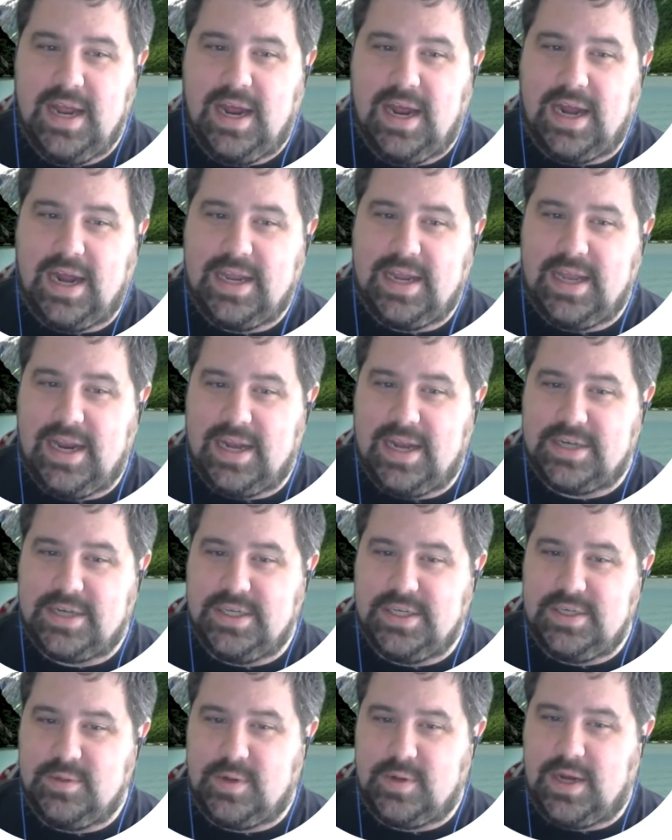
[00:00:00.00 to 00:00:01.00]
I can
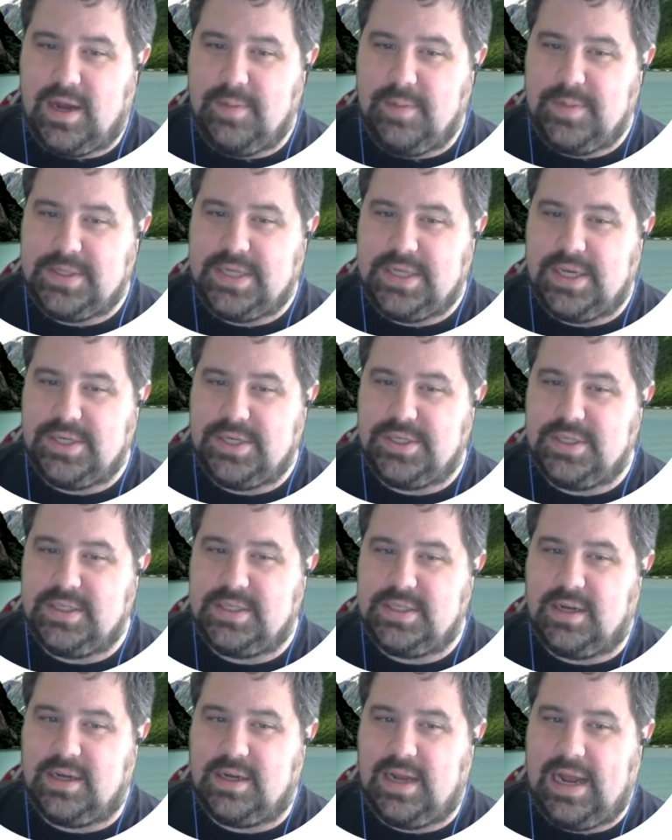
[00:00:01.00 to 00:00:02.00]
actually do
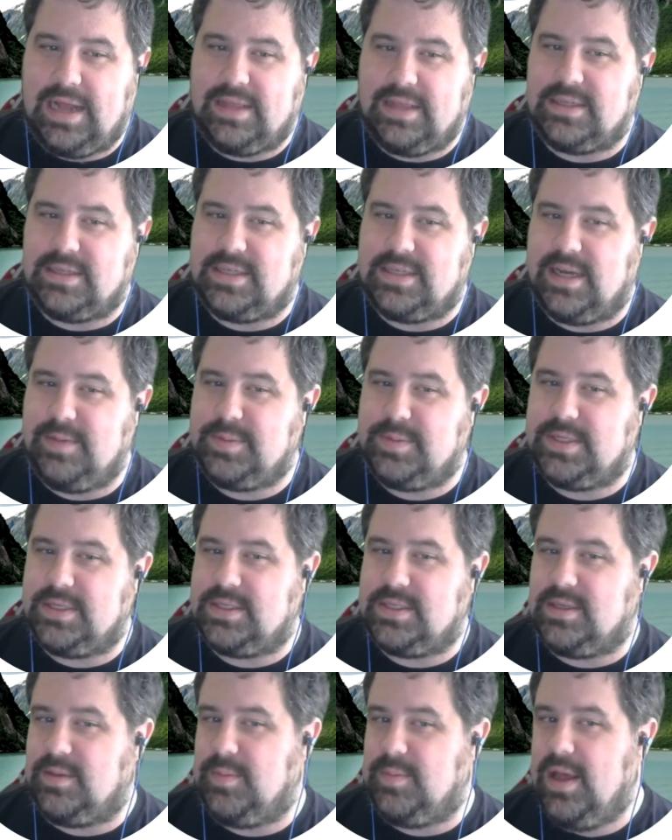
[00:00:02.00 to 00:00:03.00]
computations at the type
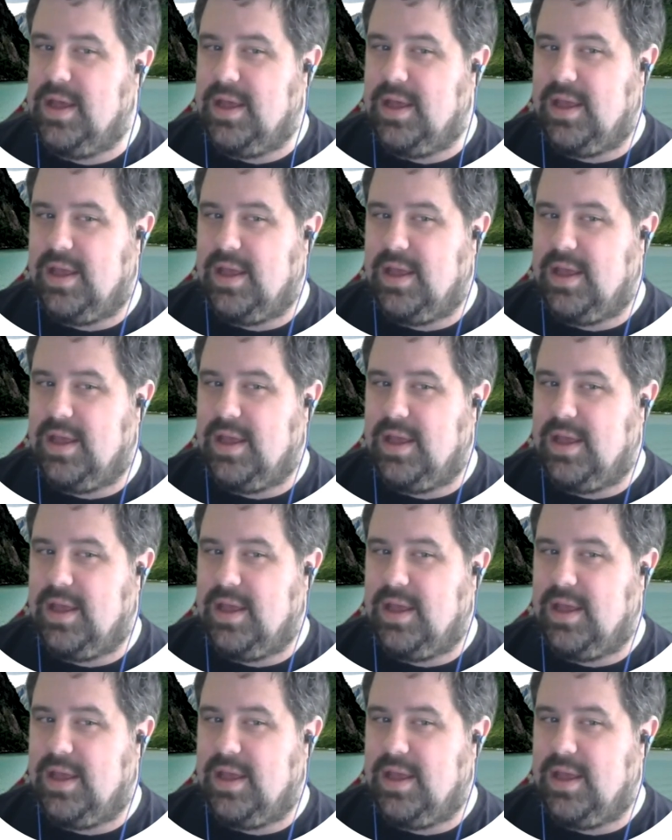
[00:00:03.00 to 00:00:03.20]
system.